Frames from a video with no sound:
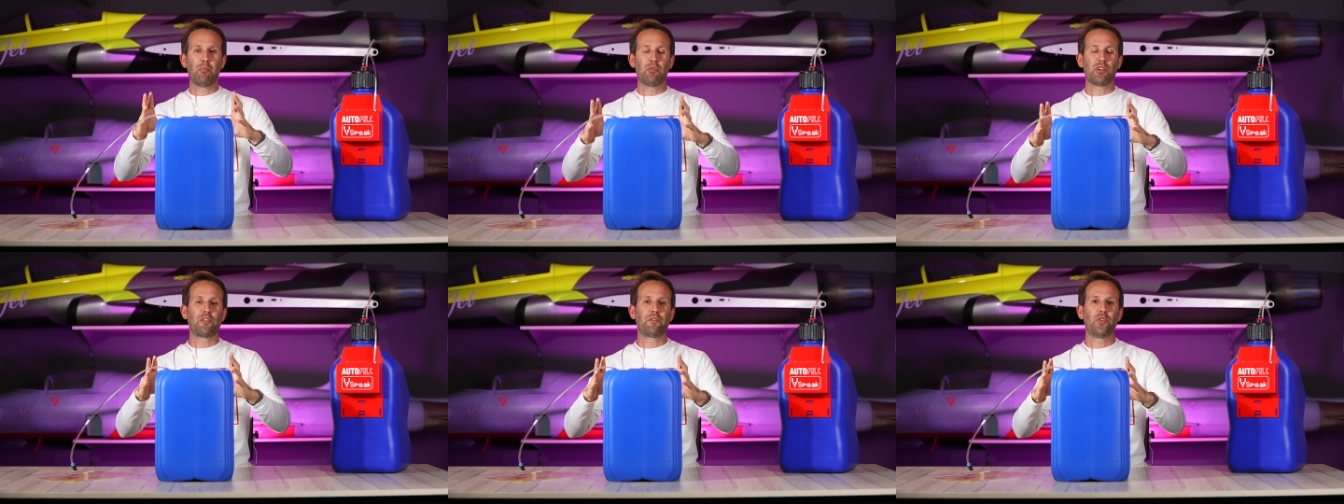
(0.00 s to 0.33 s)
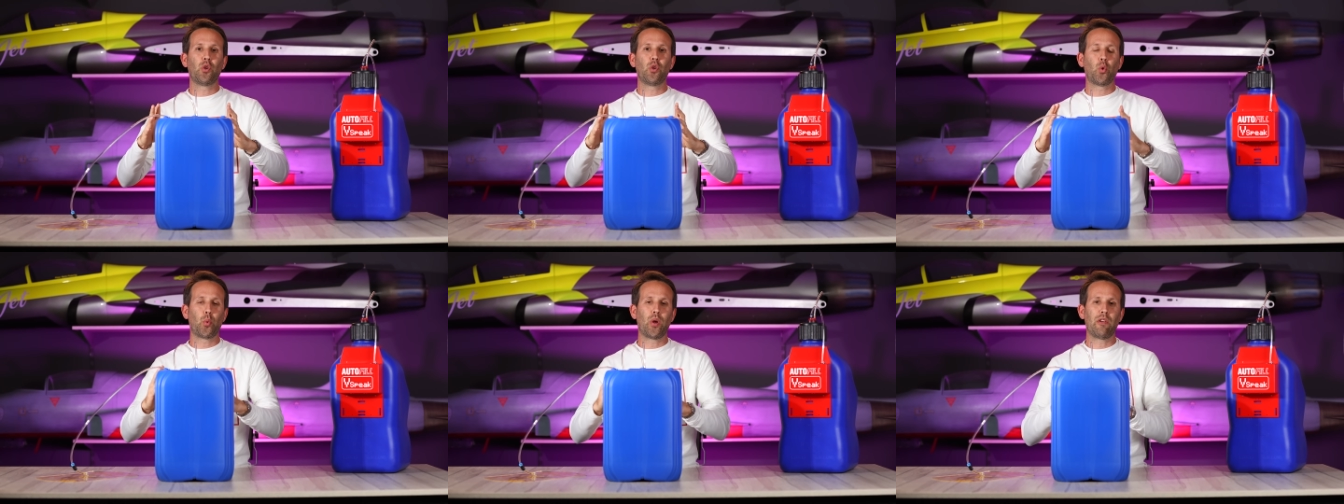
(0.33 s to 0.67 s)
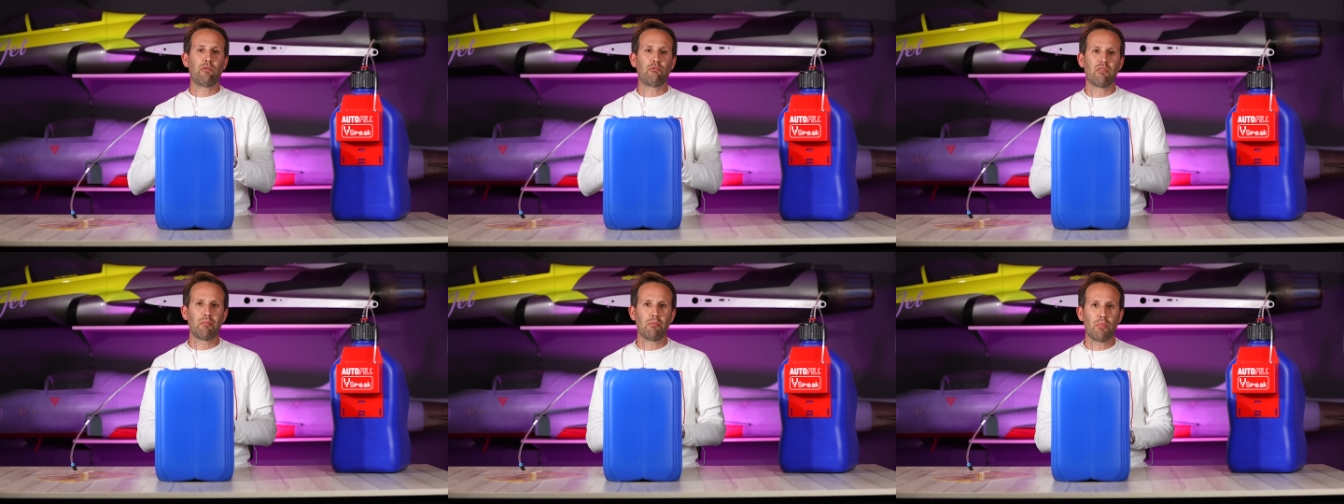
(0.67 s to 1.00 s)
much fuel
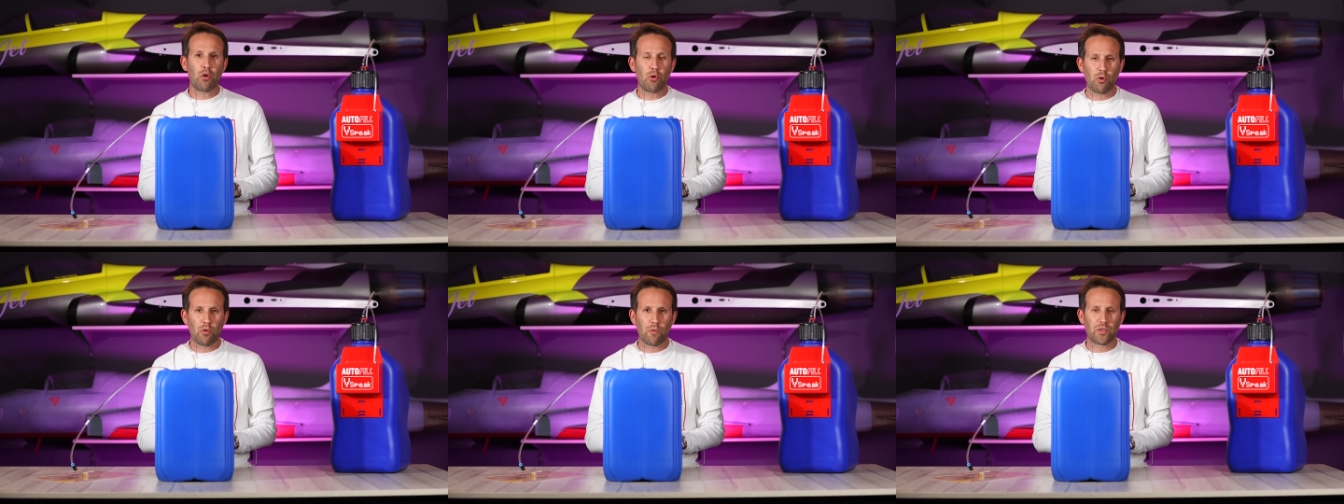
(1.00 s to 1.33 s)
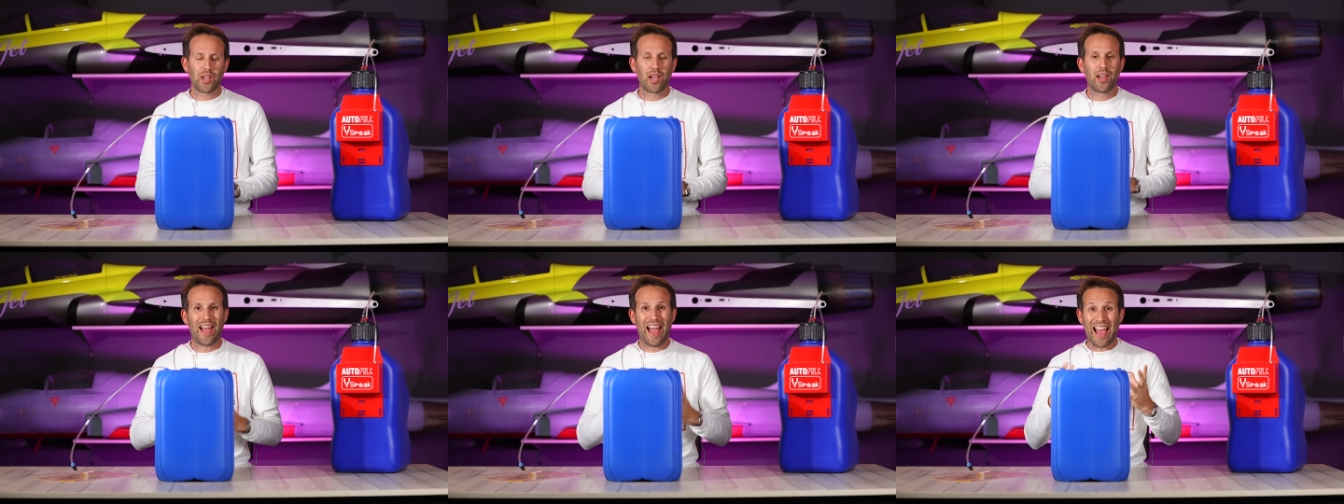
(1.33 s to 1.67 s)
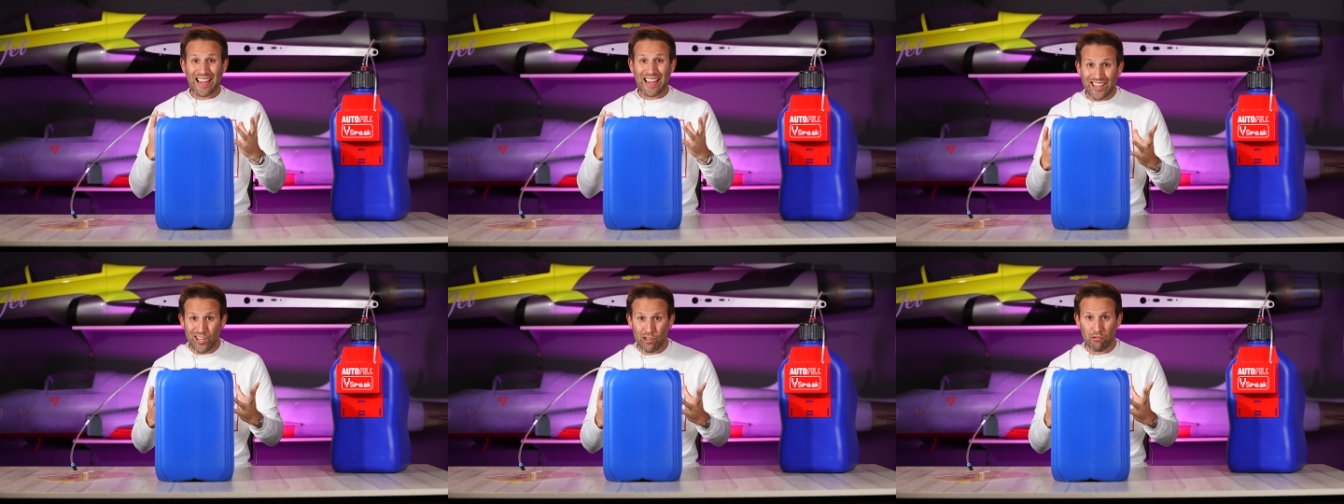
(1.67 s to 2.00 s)
we've removed
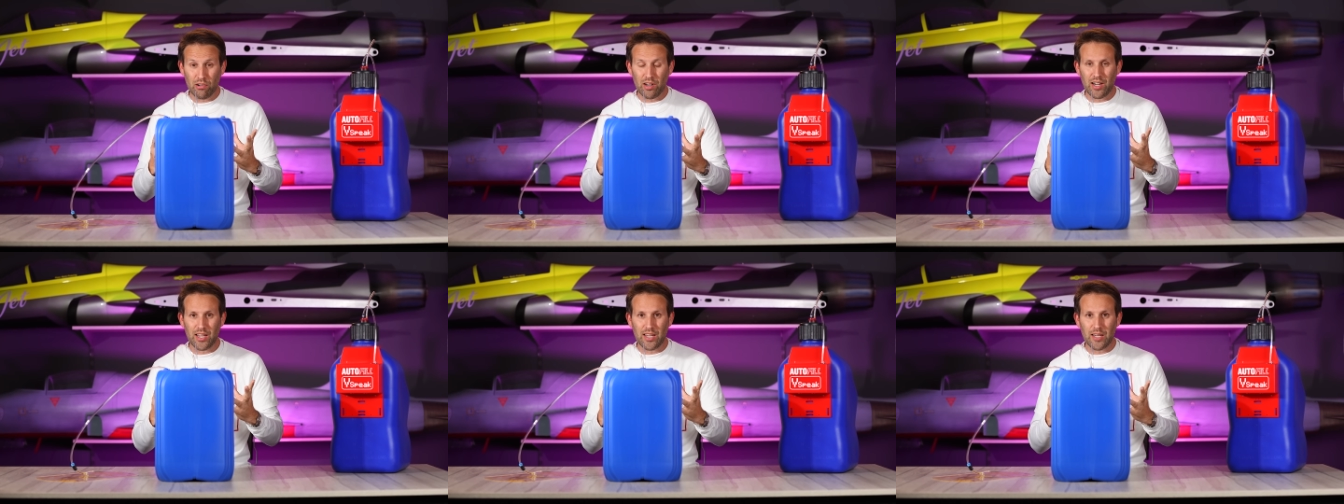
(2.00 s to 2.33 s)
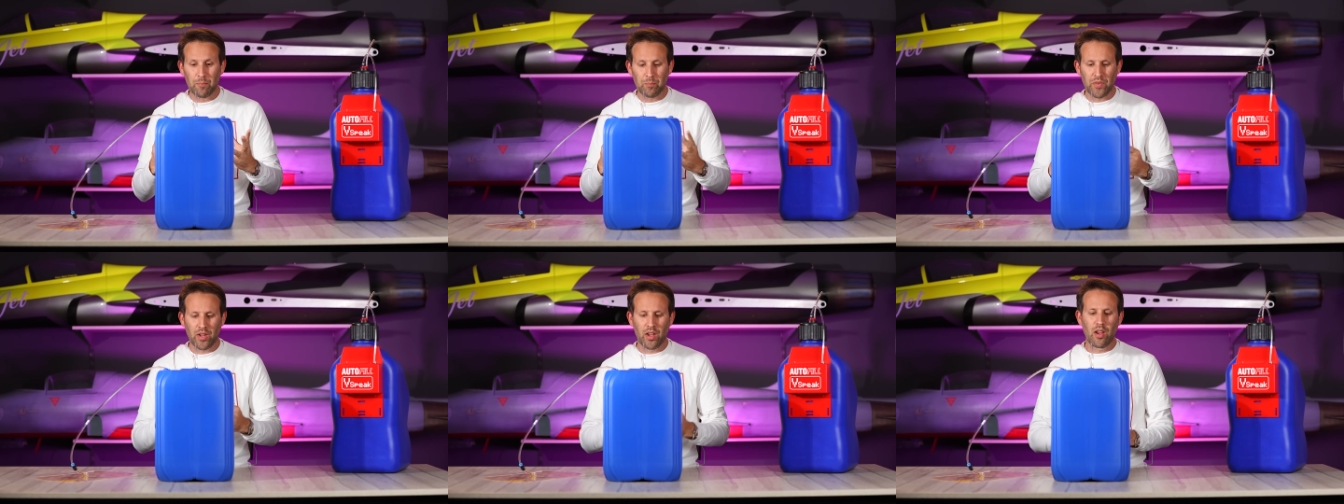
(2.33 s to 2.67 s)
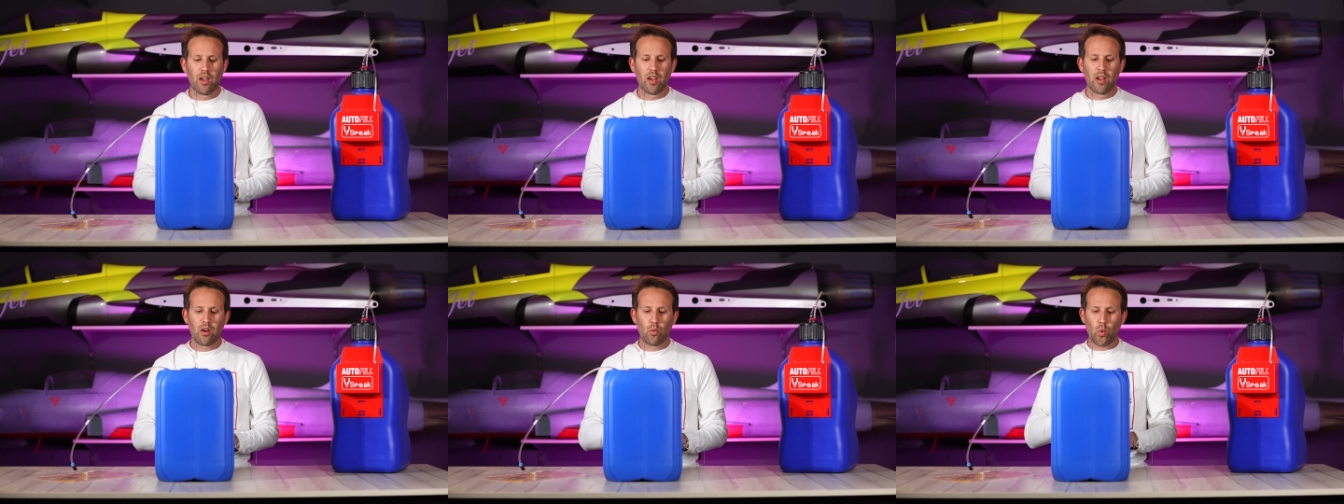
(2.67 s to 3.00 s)
accurately,
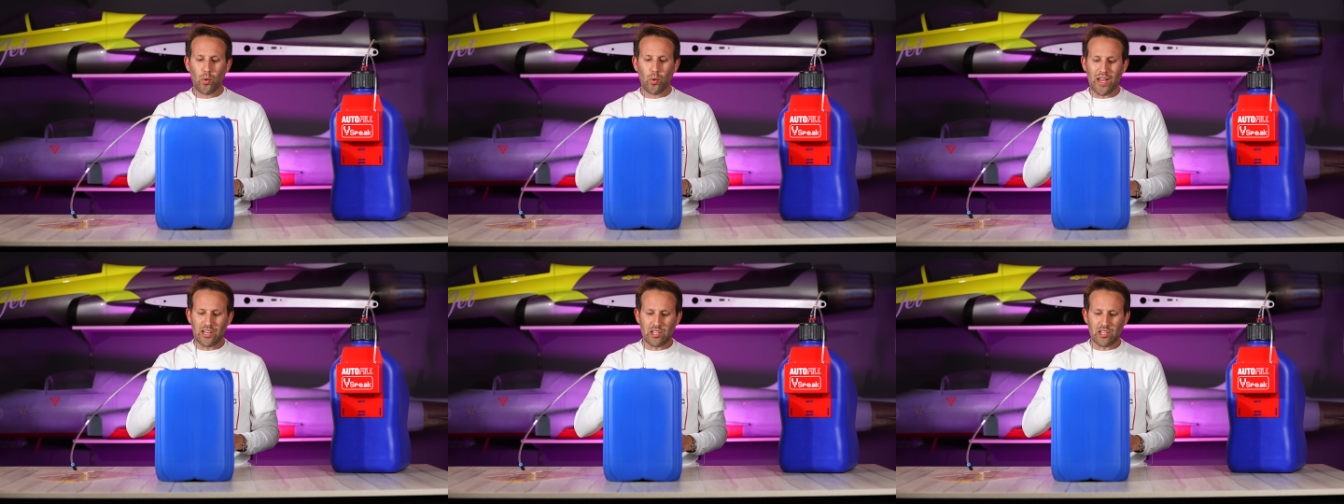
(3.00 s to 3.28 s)
we would